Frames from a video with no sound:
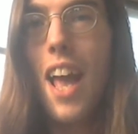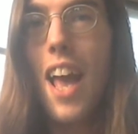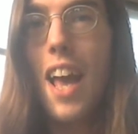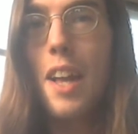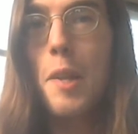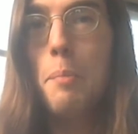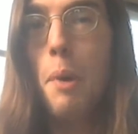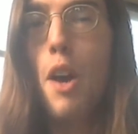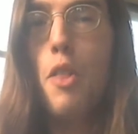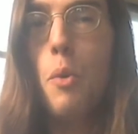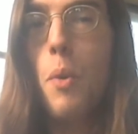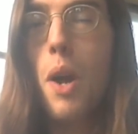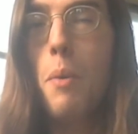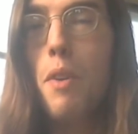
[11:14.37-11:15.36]
And by
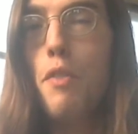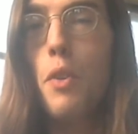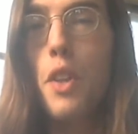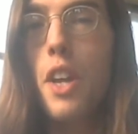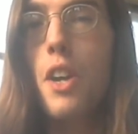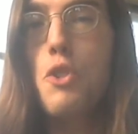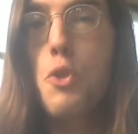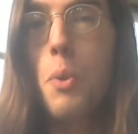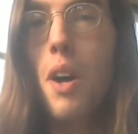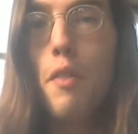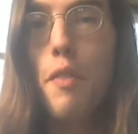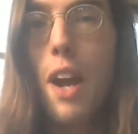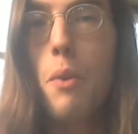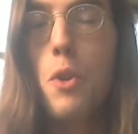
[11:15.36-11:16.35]
the way, we've only got
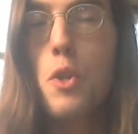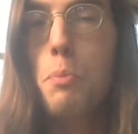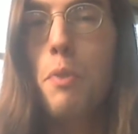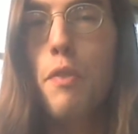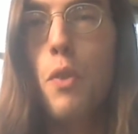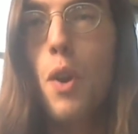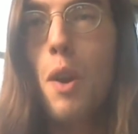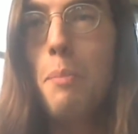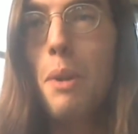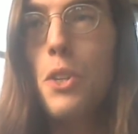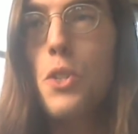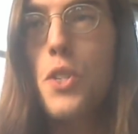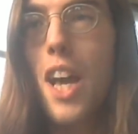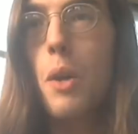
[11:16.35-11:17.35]
12 hours before it
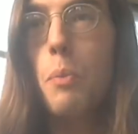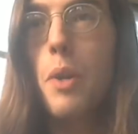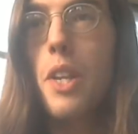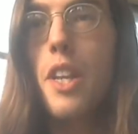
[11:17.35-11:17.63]
melts down.